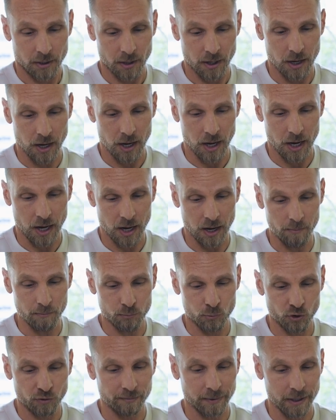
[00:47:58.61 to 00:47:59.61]
uh,
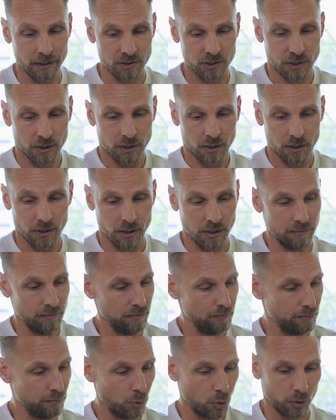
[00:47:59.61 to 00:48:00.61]
movement,
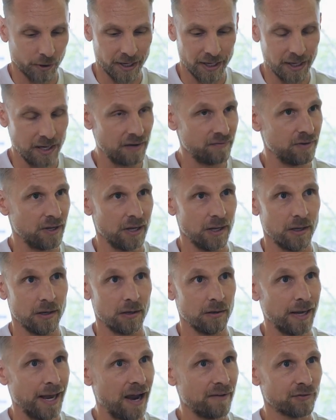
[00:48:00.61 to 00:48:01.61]
morning,
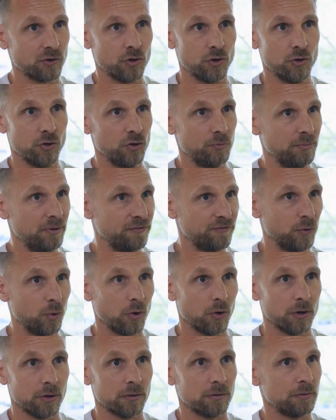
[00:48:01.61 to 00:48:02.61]
evening, afternoon,
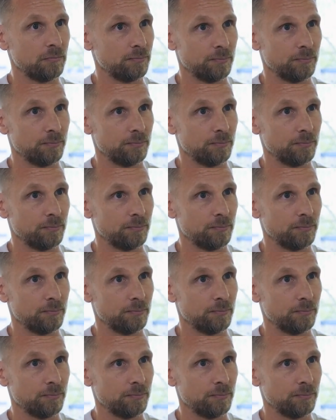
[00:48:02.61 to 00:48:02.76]
before